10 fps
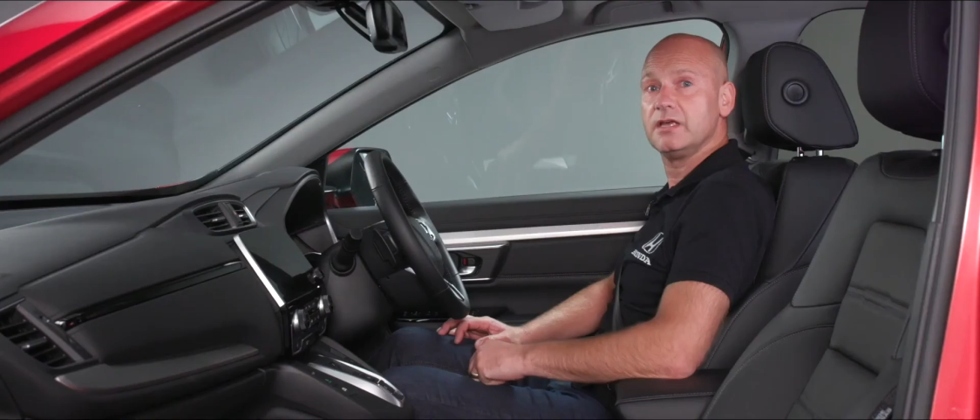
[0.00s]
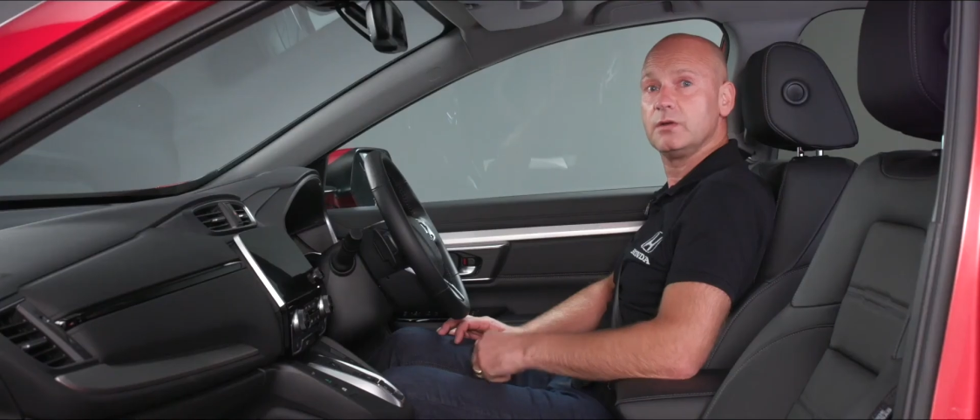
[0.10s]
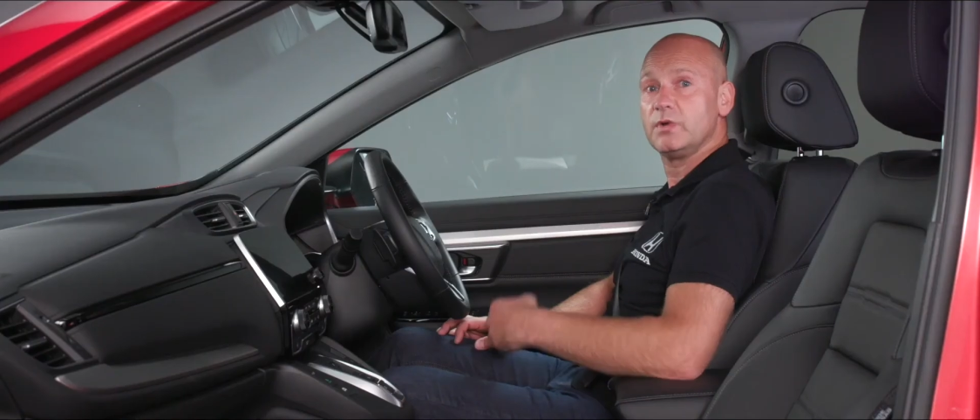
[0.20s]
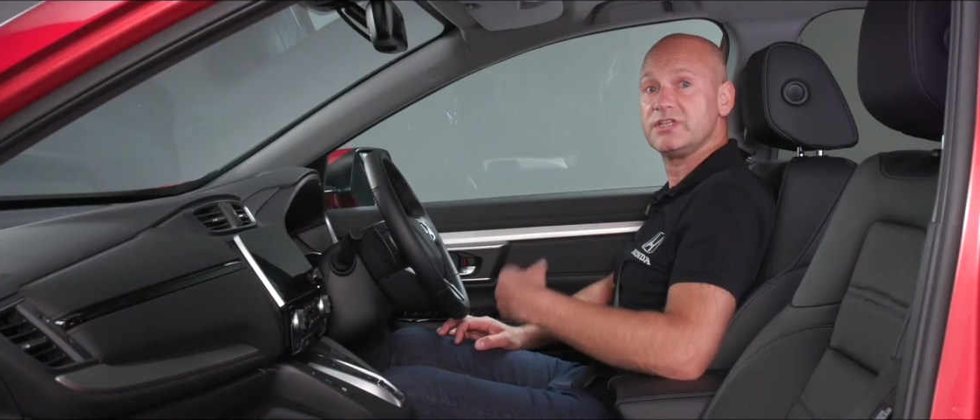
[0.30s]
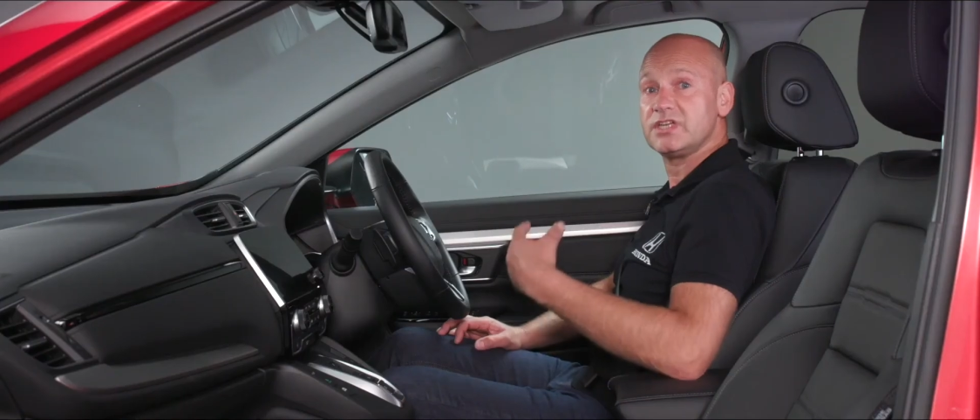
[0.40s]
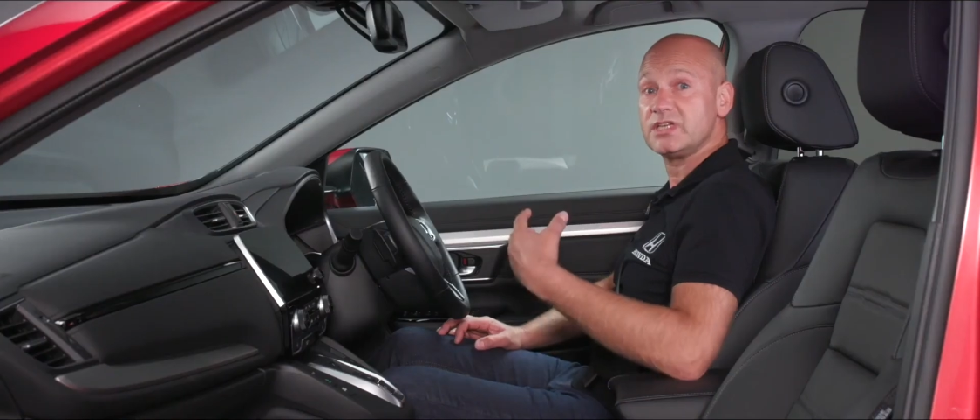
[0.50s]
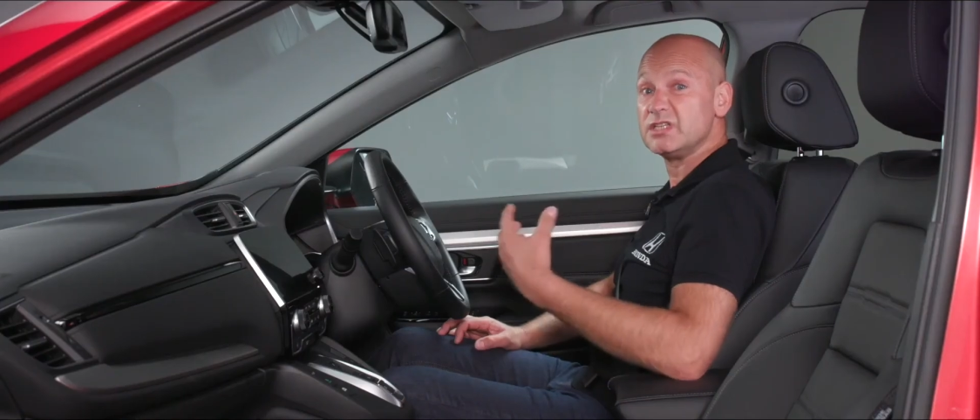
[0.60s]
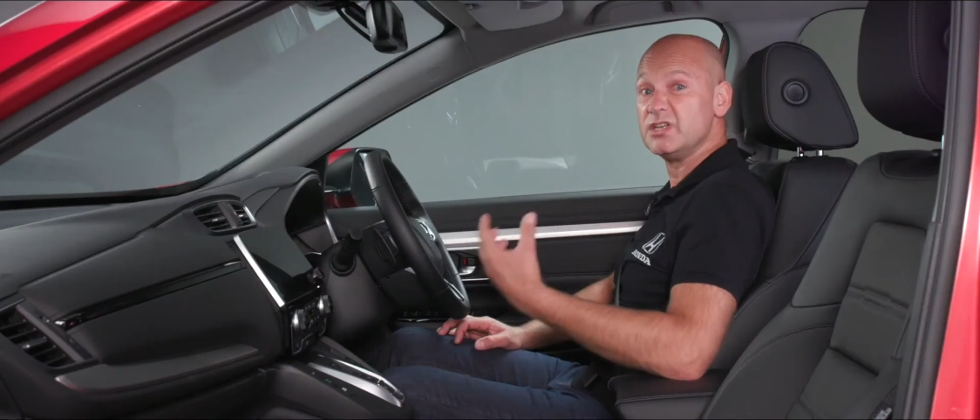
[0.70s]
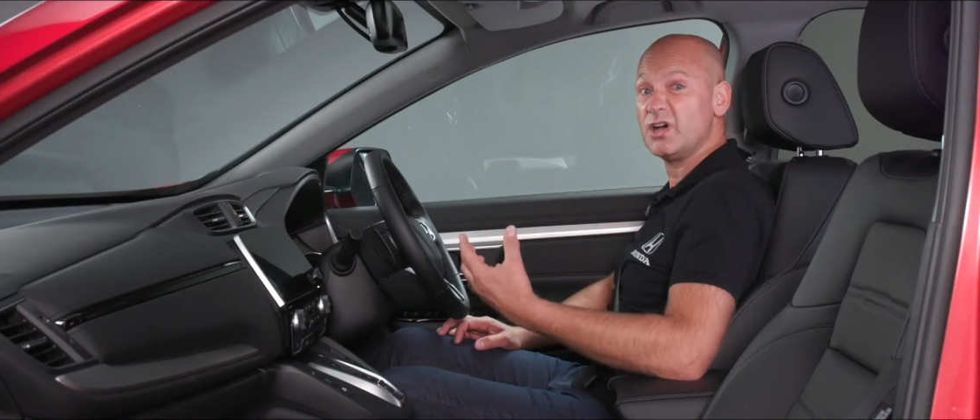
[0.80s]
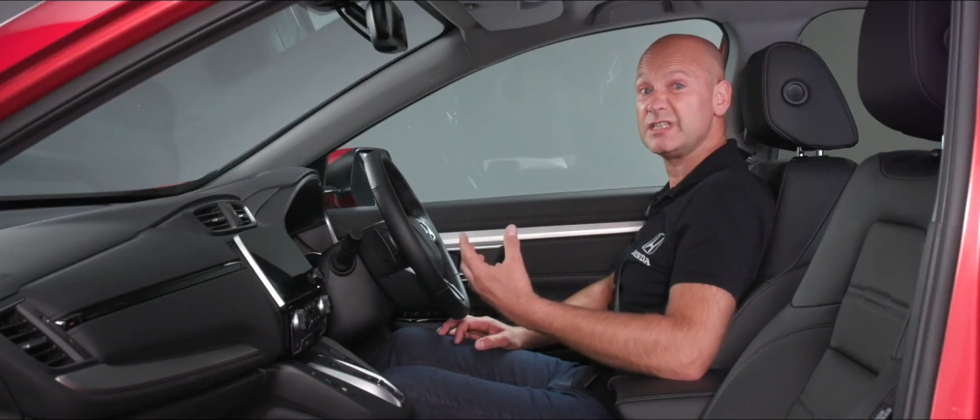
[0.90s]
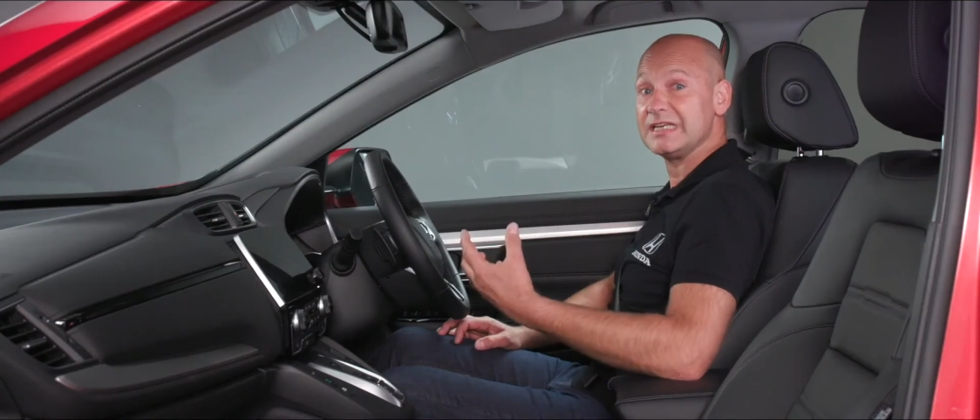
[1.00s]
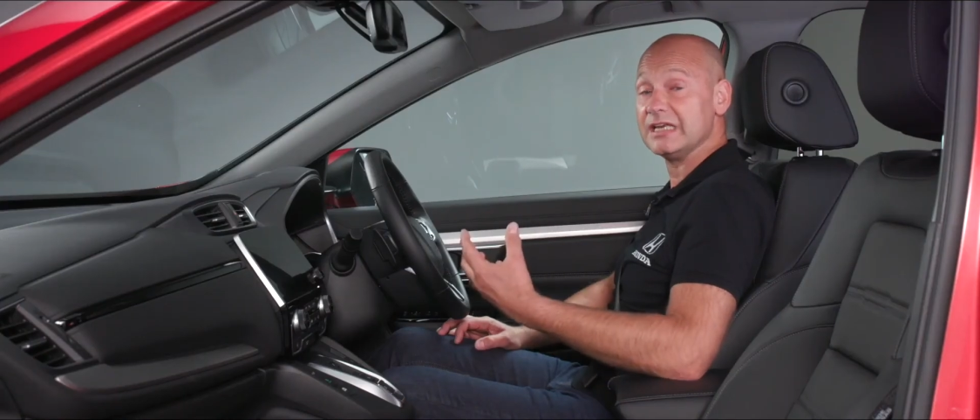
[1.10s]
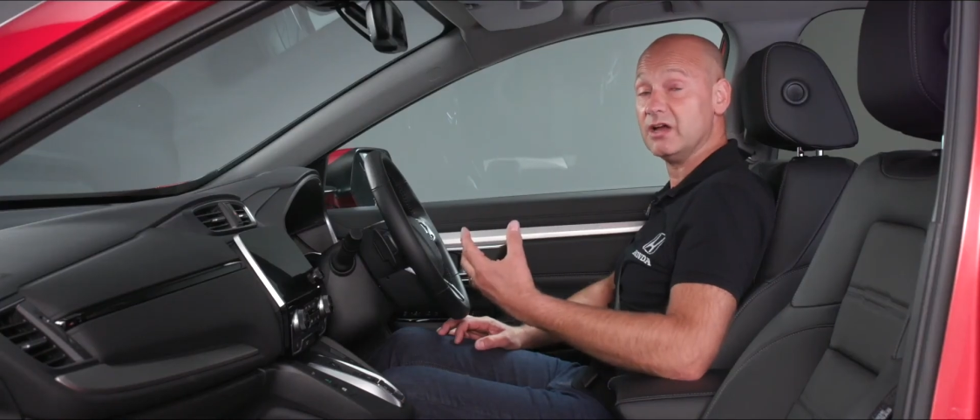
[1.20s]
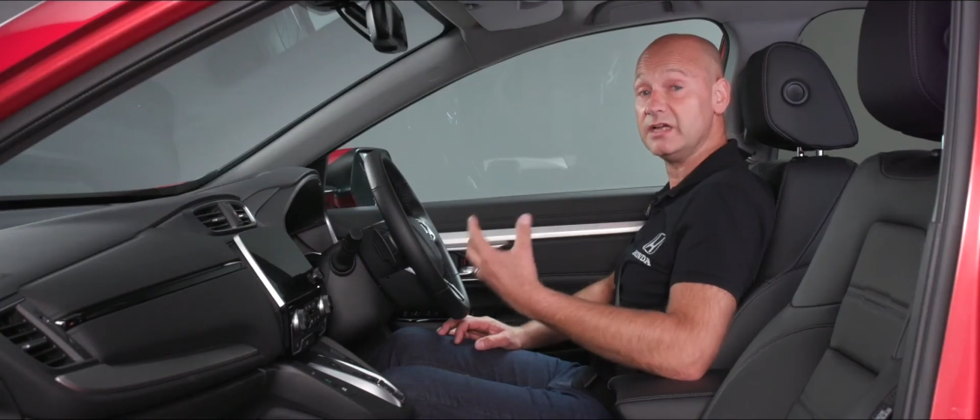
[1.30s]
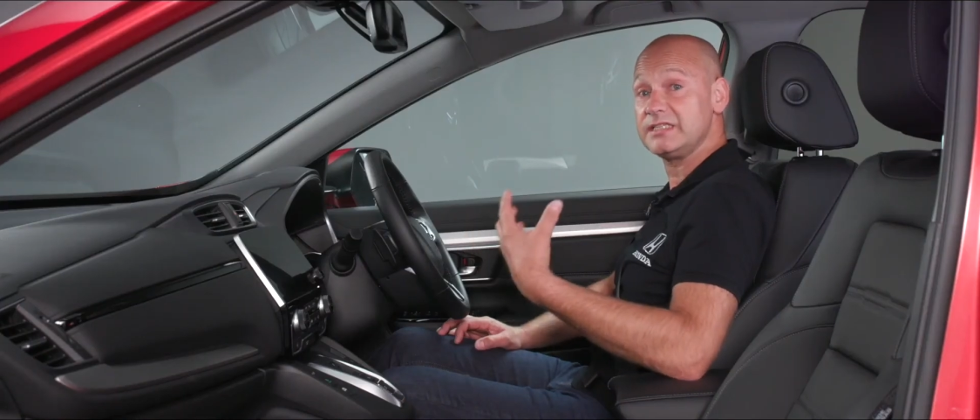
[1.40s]
which is nicely
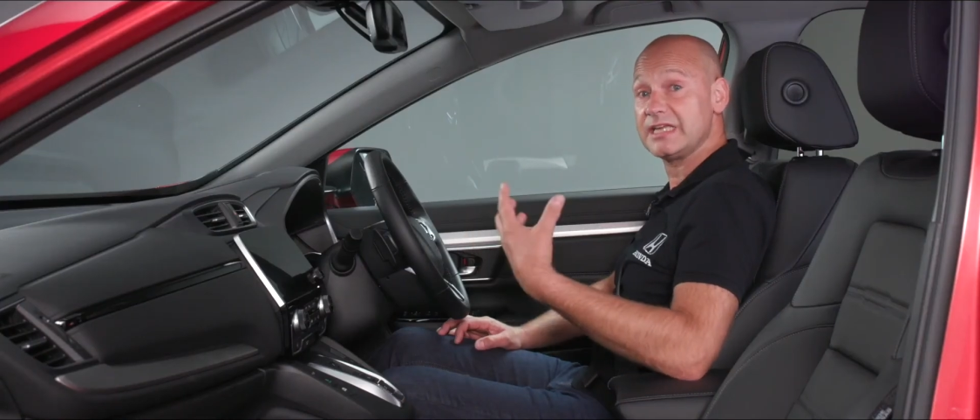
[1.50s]
aligned,